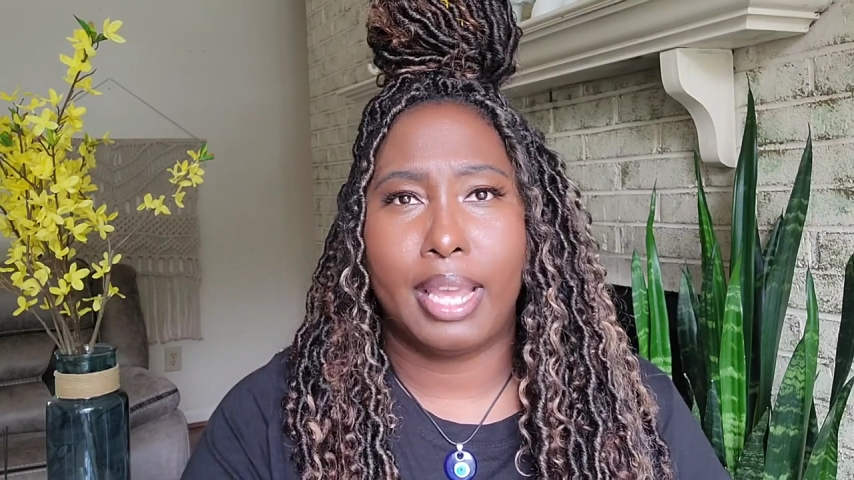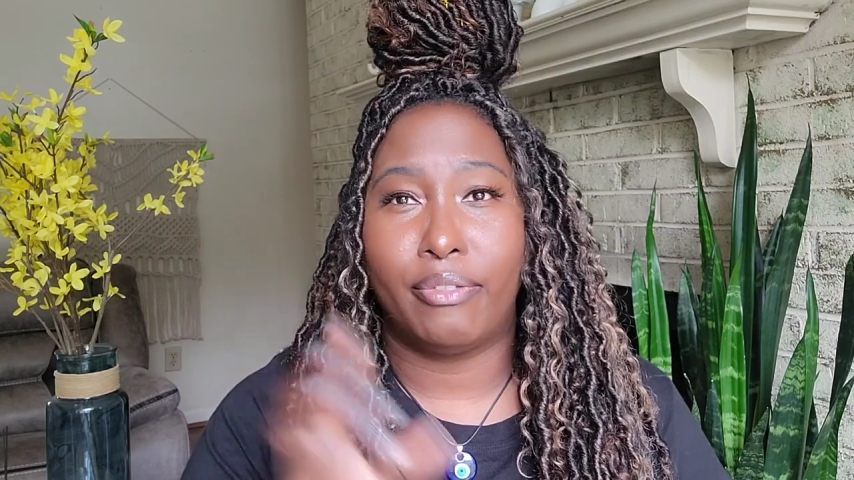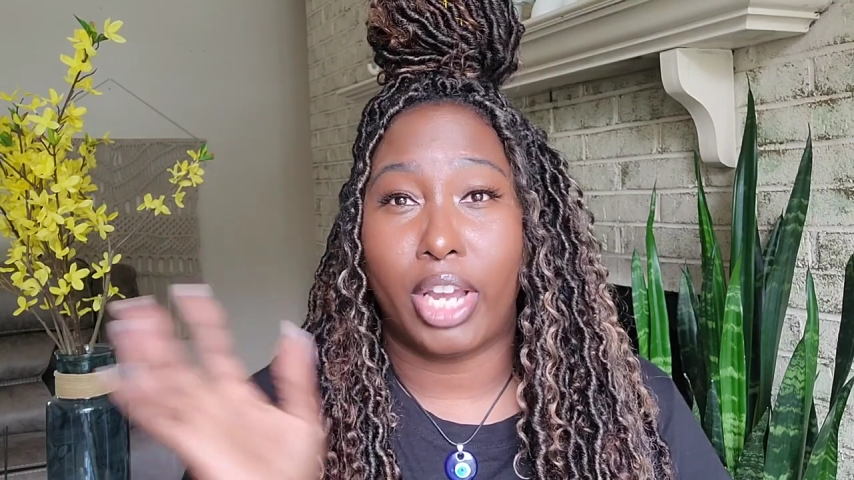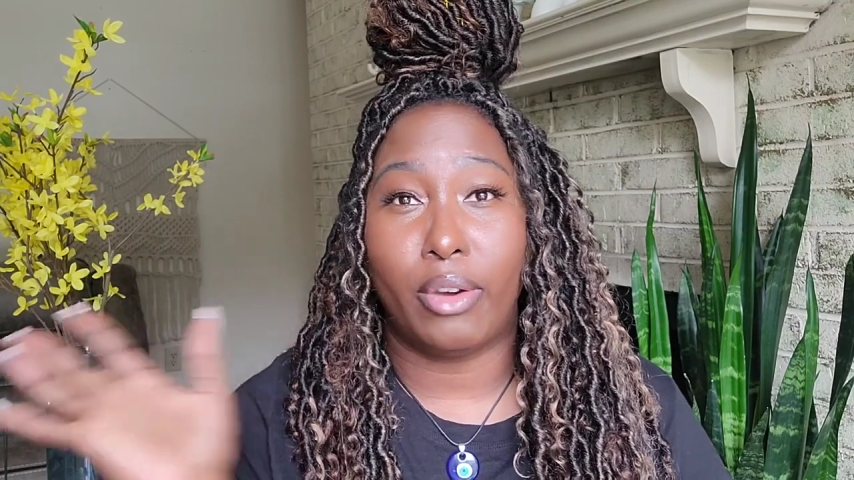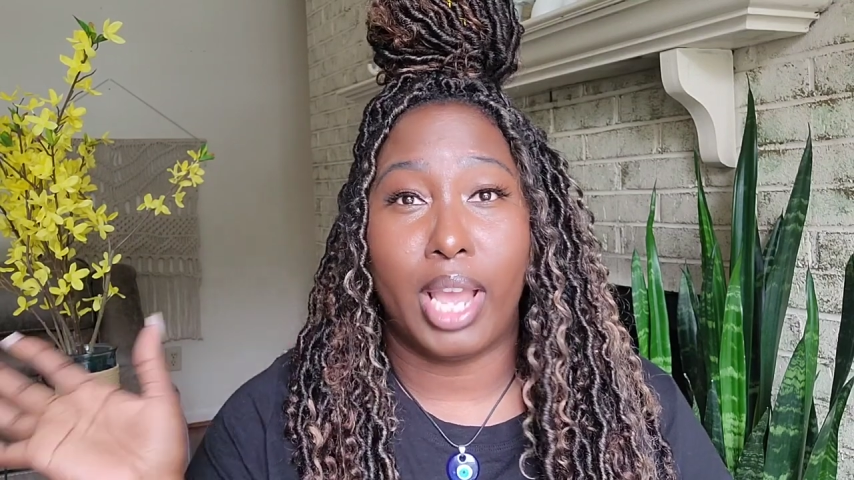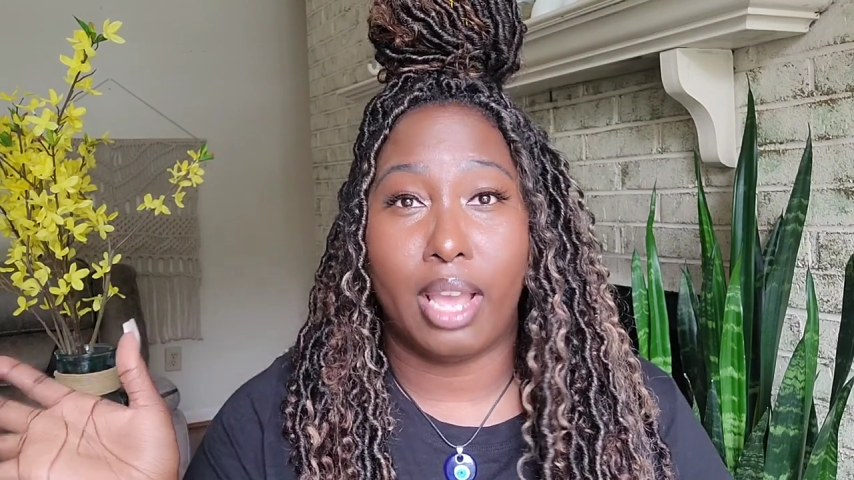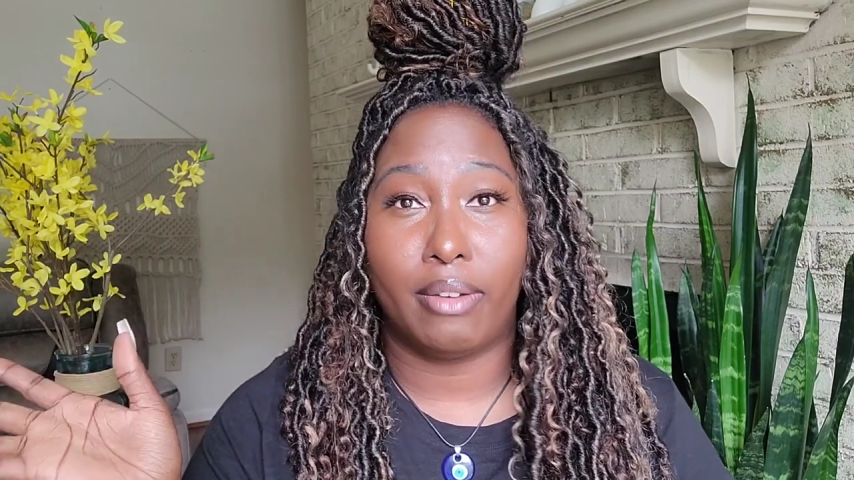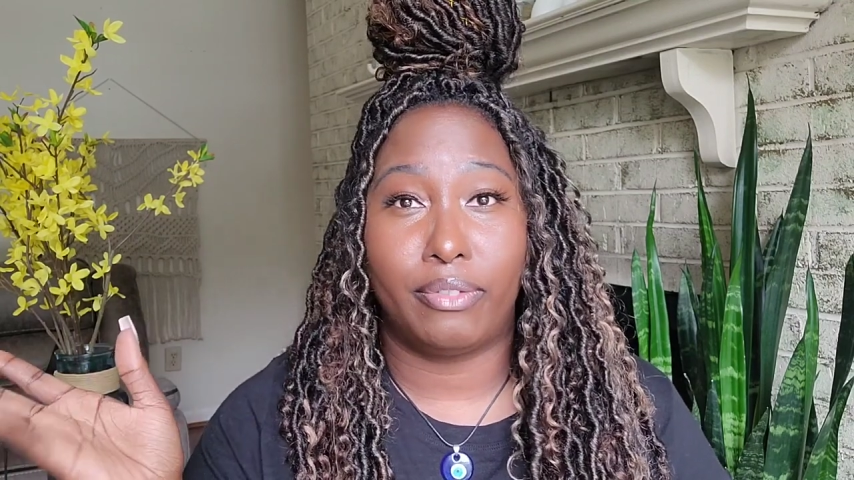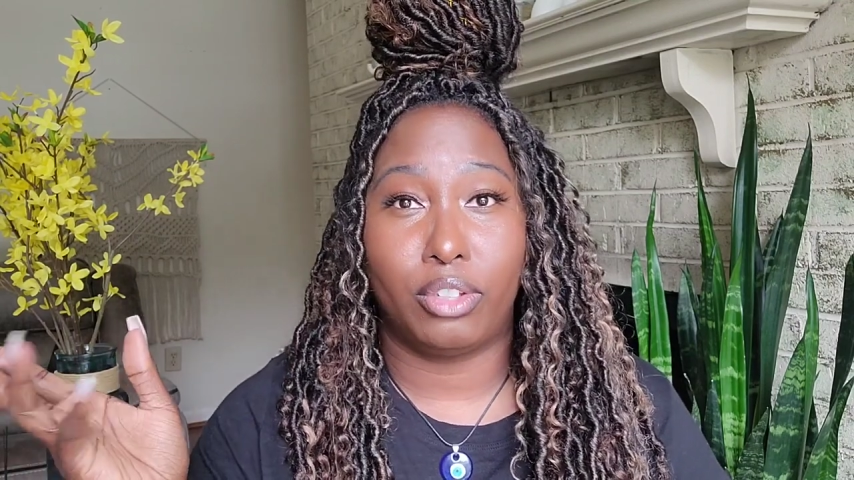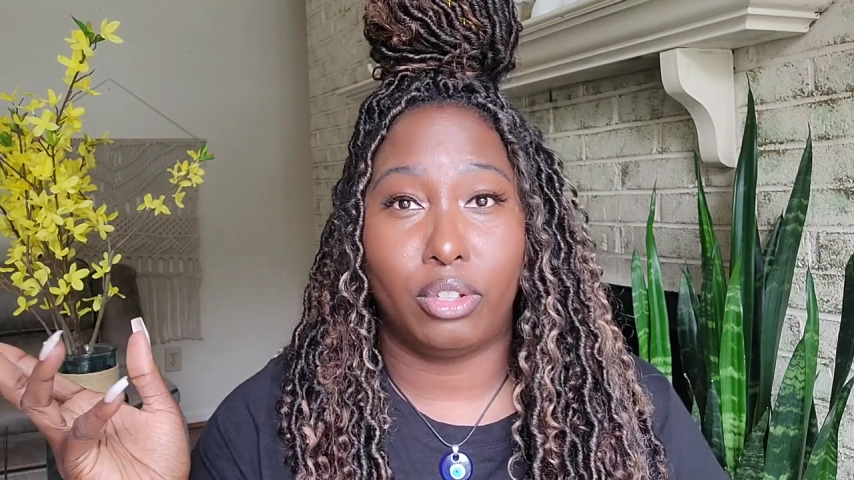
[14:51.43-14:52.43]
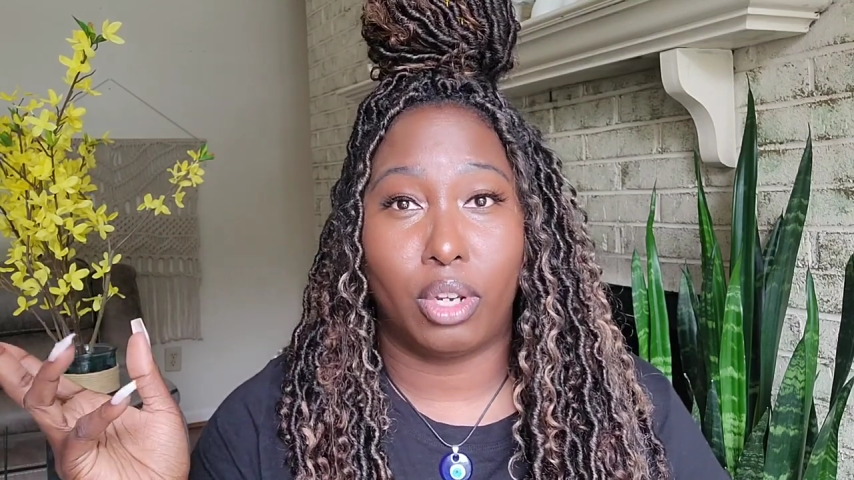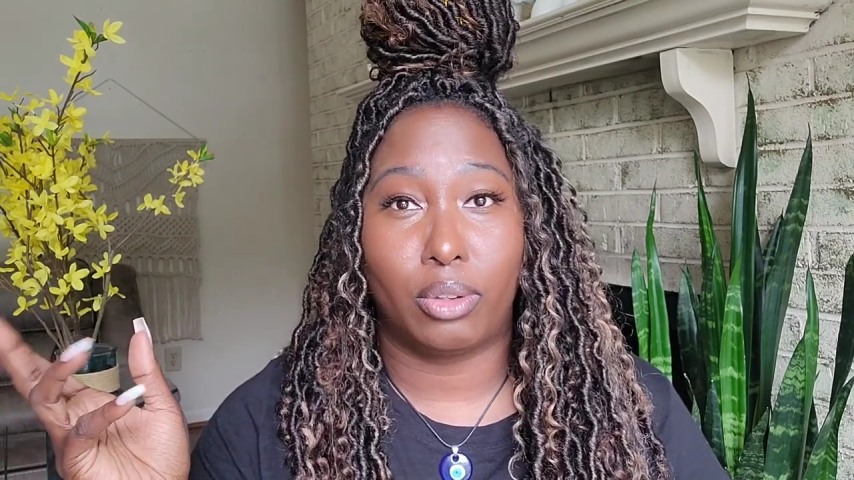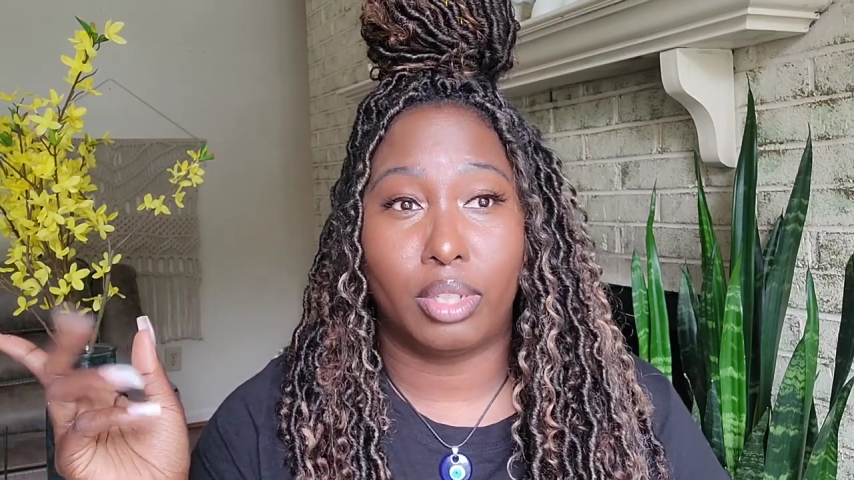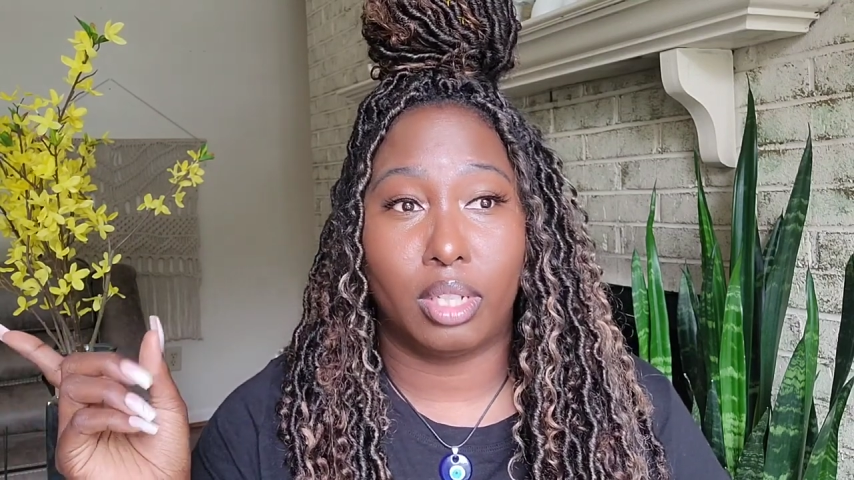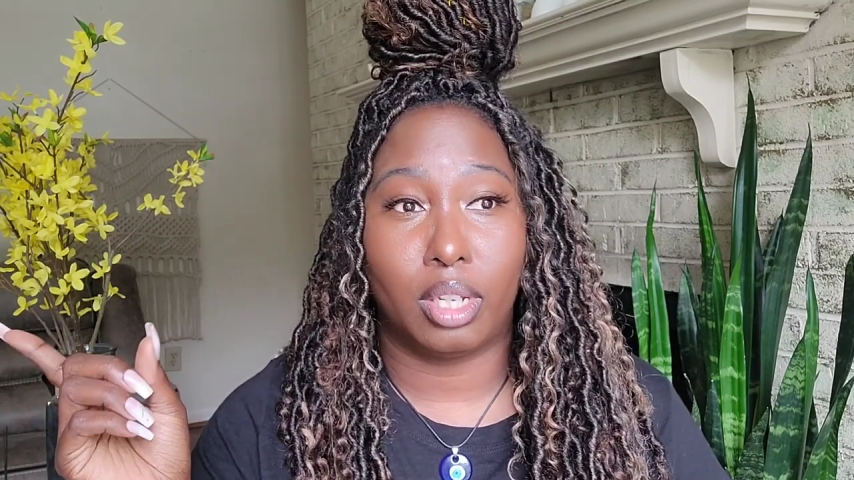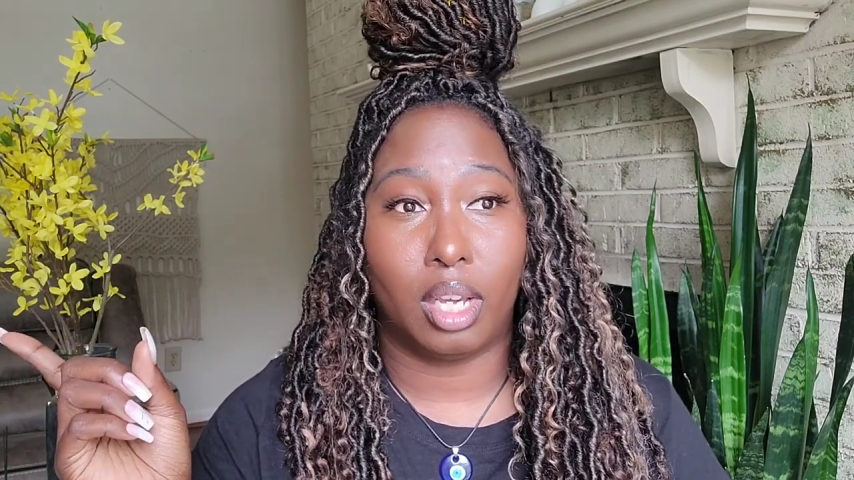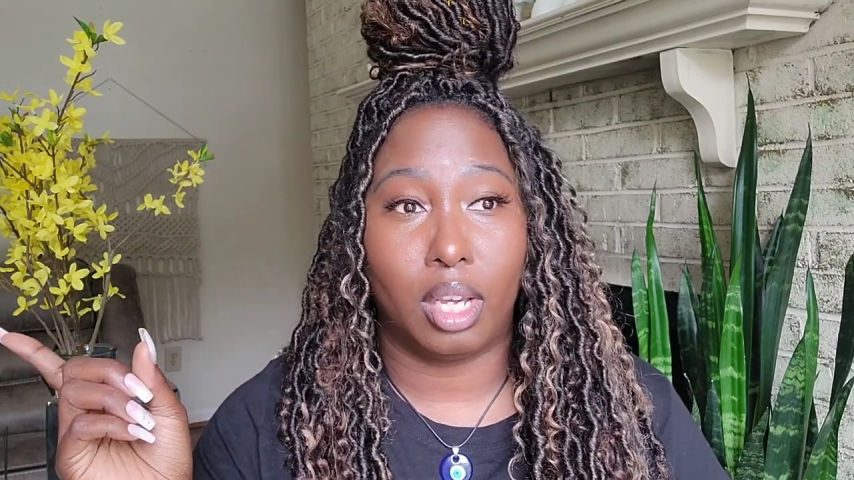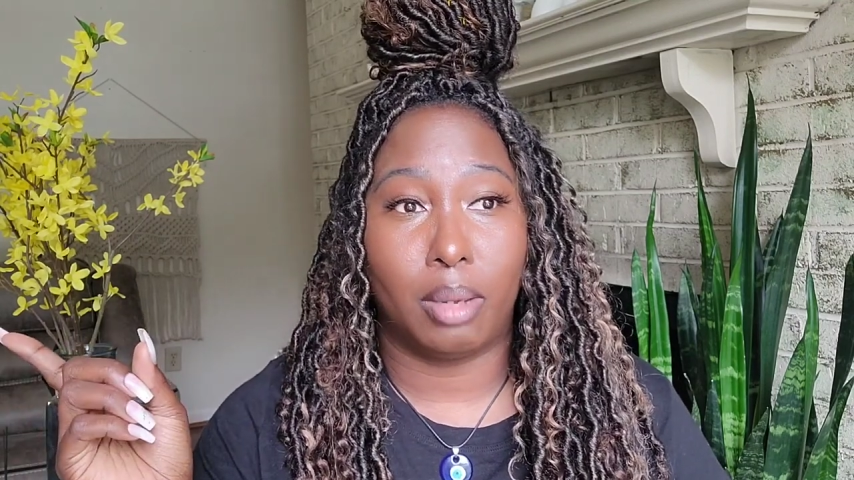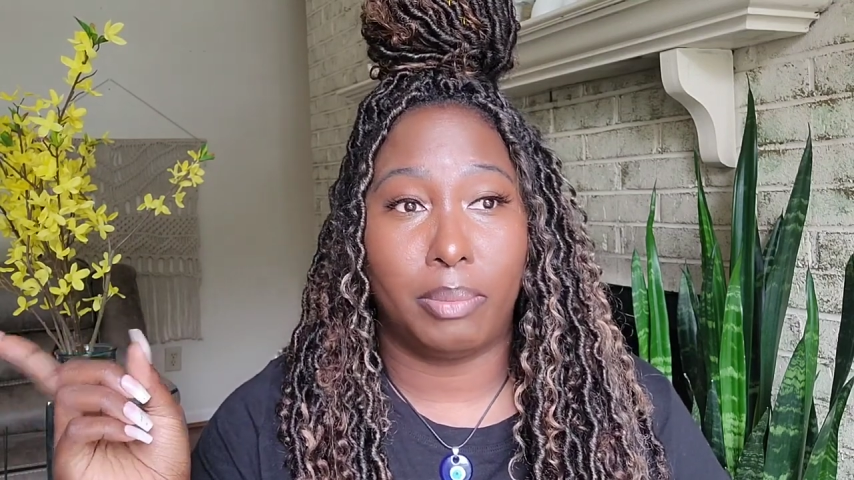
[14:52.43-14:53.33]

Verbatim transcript: if I don't have you know the uh,